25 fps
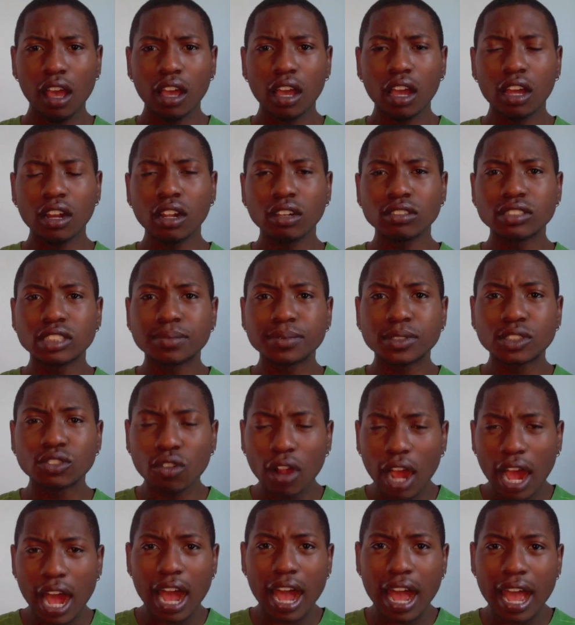I know
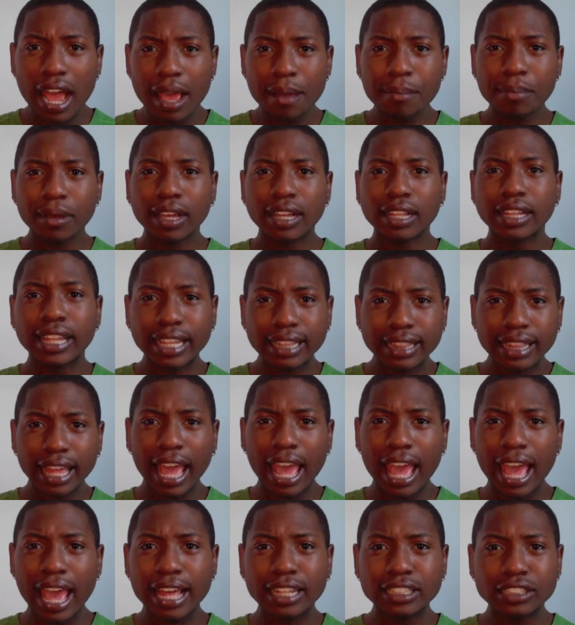subscribe, click the
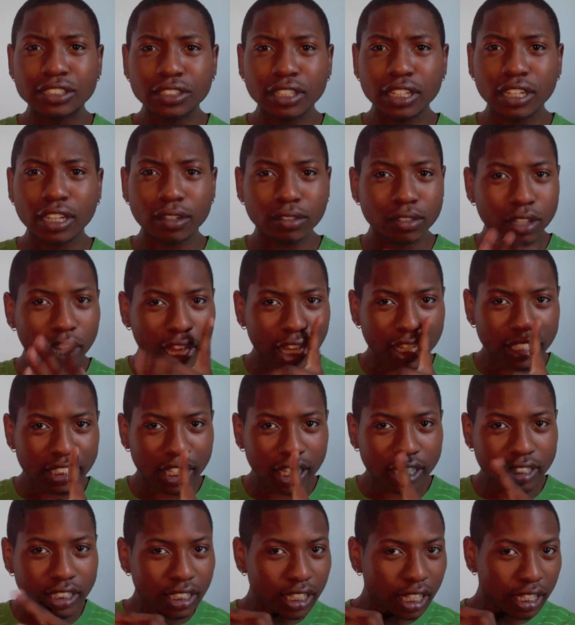ads, you know, hush,
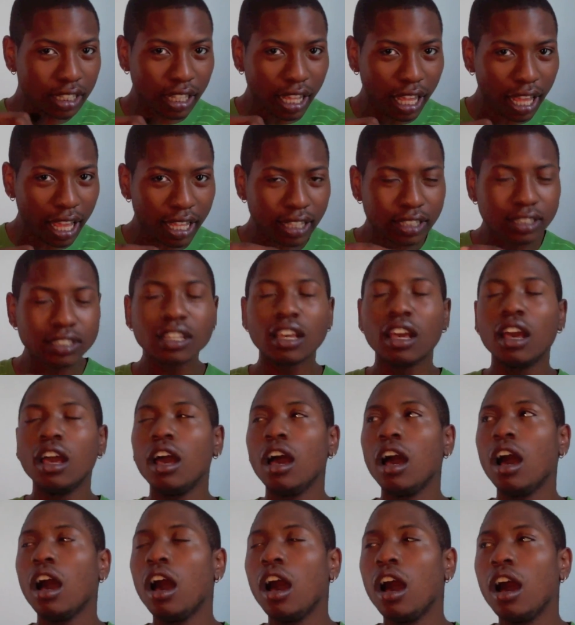hush, click the ads.
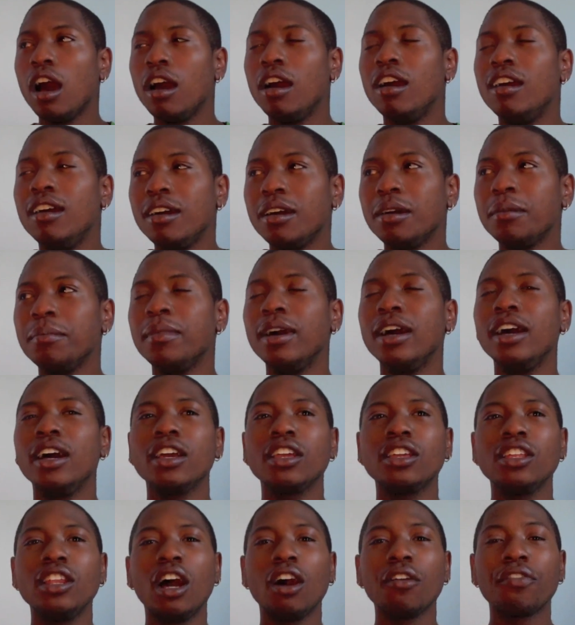Um,
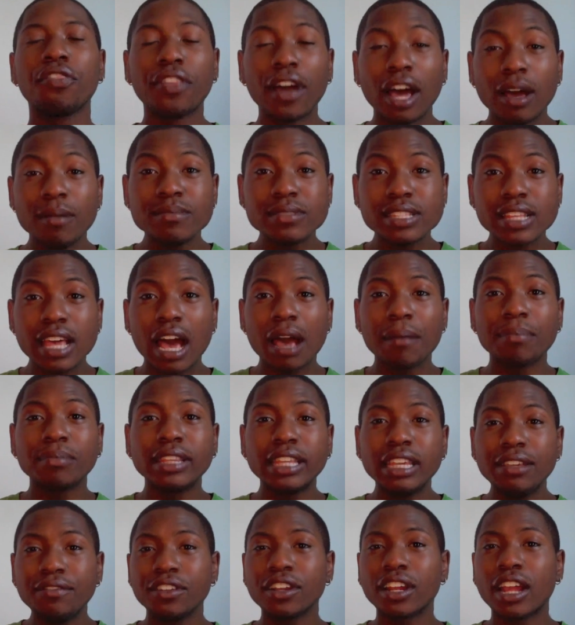you know, thumbs up,
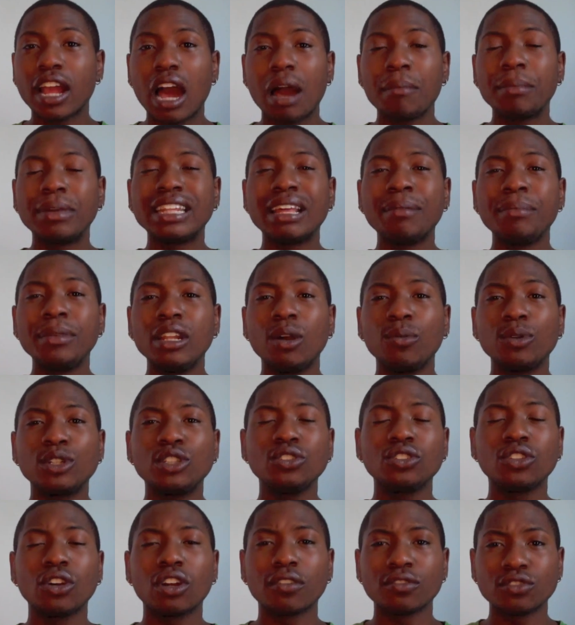leave your comment. Let me know what
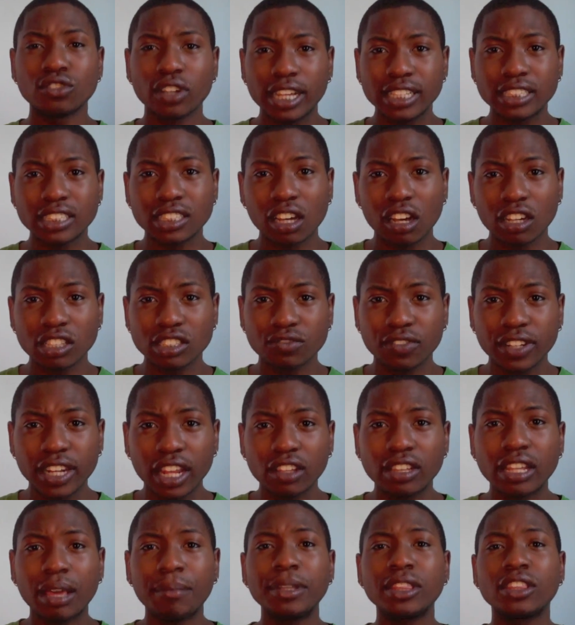you thought of Trey Songz'
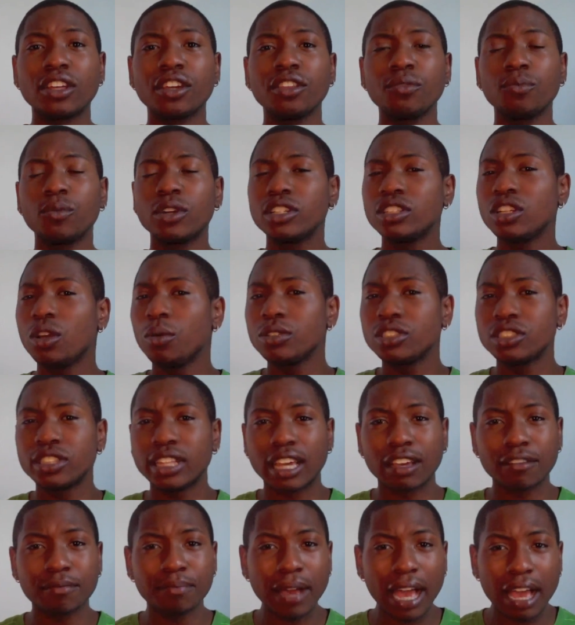video. Let me know what, know what you
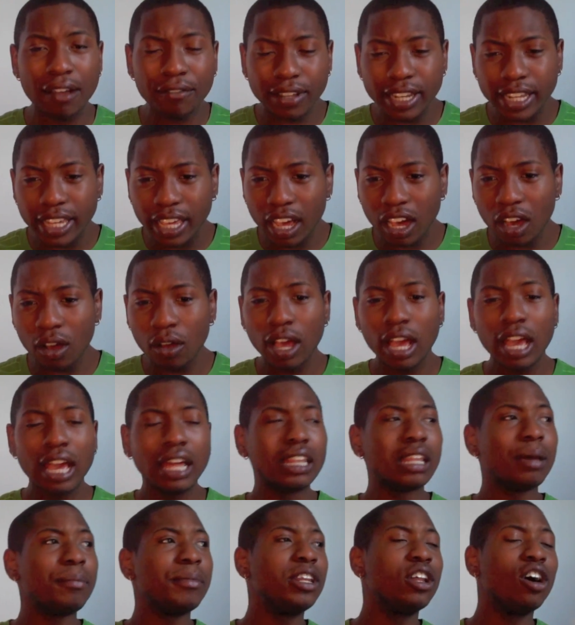think of my video.
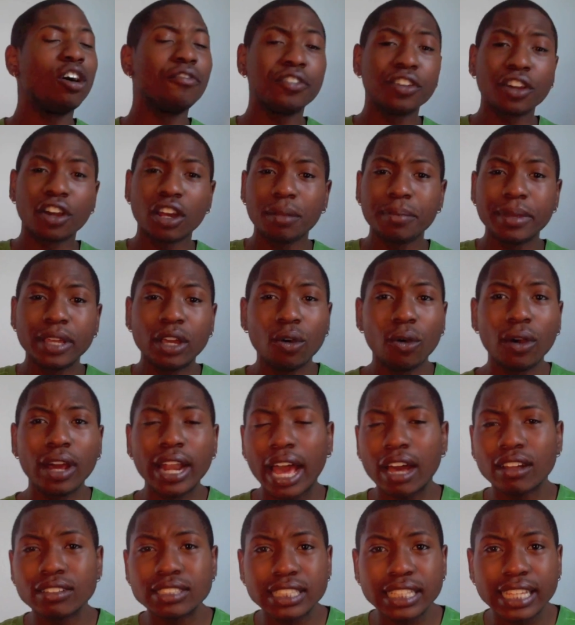Let me know if you're going to be going
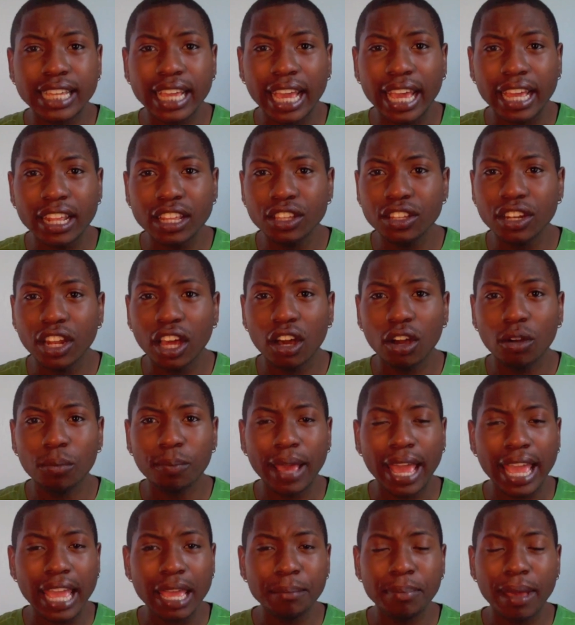out to get, you know,
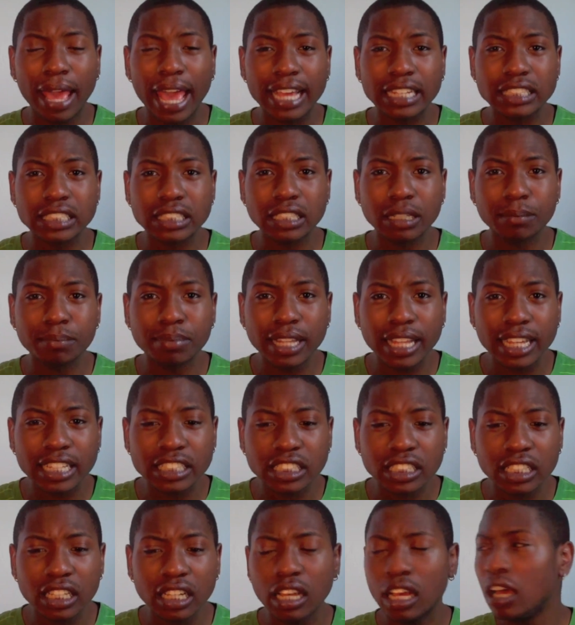pain, passion, and
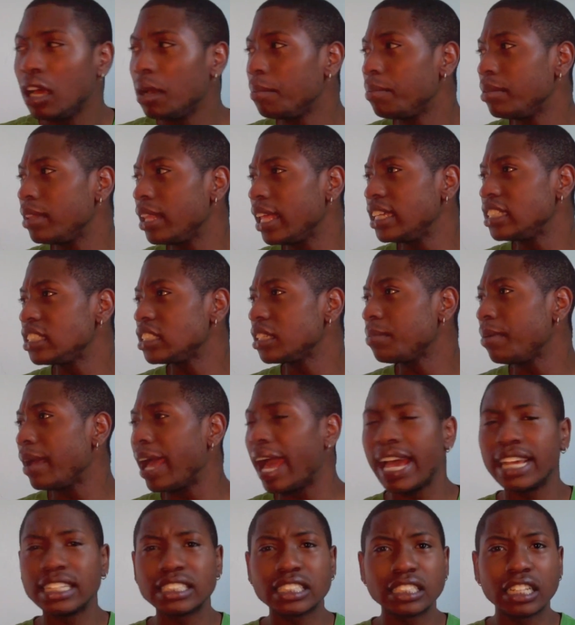pleasure. Pleasure,
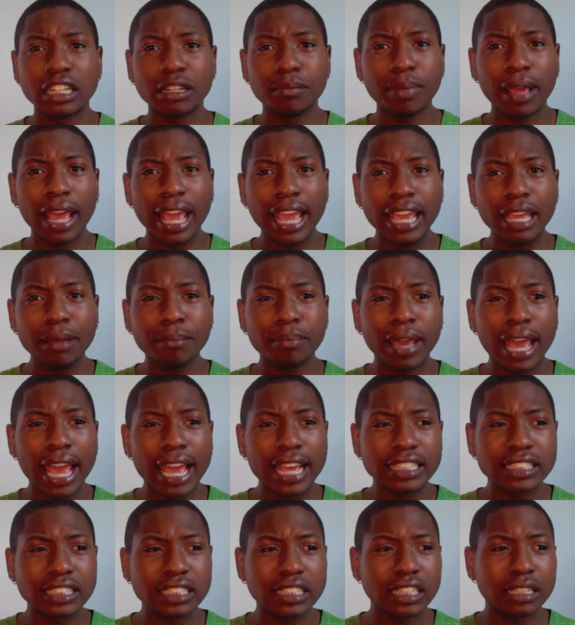passion, and pain,
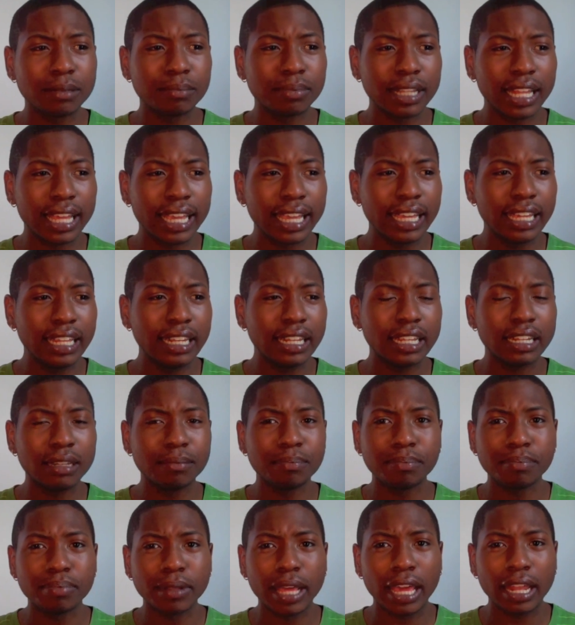passion, and pain, and,
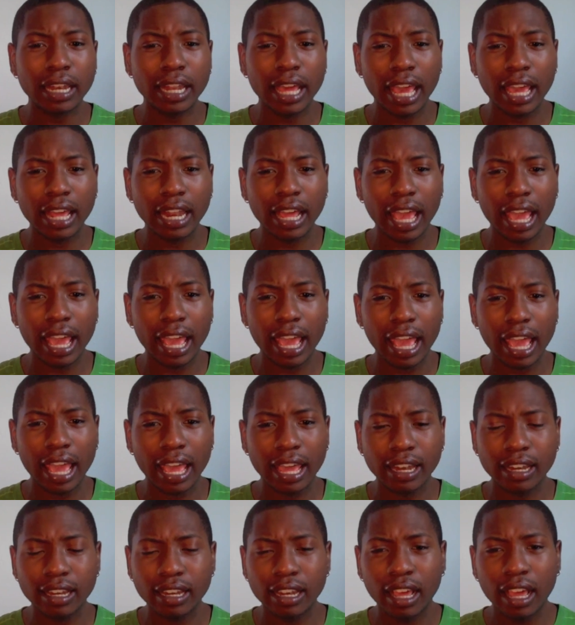and, and, and,
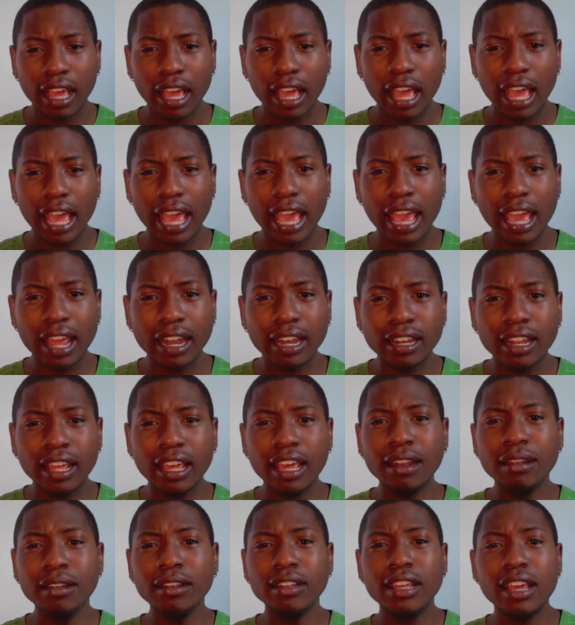and and
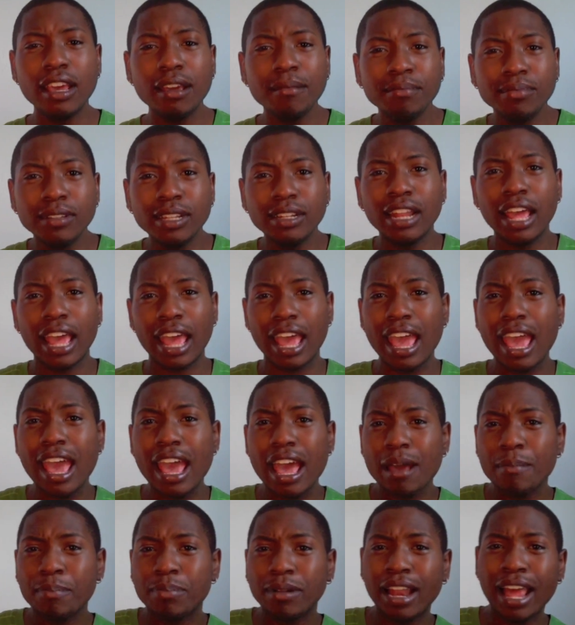then him in the
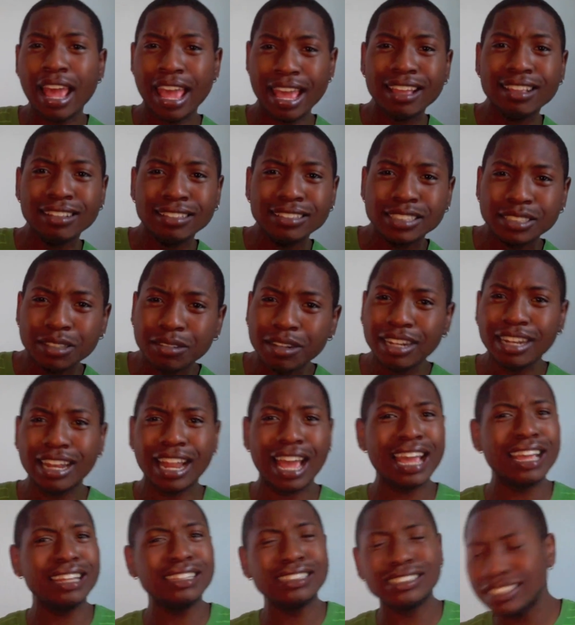airplanes on the
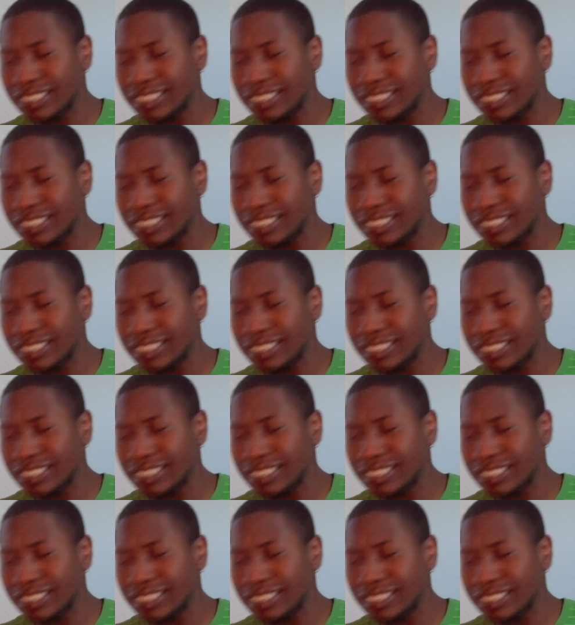night